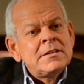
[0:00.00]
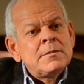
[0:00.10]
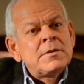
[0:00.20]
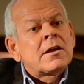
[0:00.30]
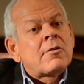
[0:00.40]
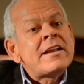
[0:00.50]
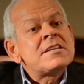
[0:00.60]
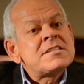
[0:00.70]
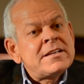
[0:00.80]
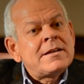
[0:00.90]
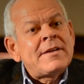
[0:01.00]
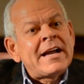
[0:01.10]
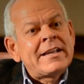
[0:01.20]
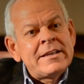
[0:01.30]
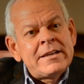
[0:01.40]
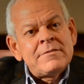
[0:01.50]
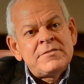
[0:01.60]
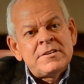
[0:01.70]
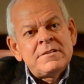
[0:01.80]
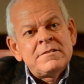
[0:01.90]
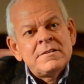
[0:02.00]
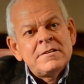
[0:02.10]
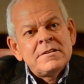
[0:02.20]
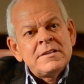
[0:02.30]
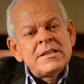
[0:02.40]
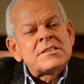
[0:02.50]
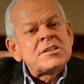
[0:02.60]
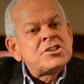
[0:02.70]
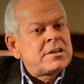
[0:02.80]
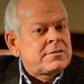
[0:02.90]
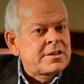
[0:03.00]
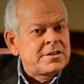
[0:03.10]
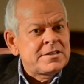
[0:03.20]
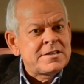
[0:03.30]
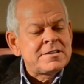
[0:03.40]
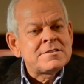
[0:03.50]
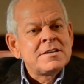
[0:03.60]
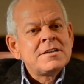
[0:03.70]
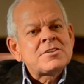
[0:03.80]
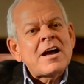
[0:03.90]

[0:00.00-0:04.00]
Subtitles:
but the greatest tip I can give you is to share the good news. So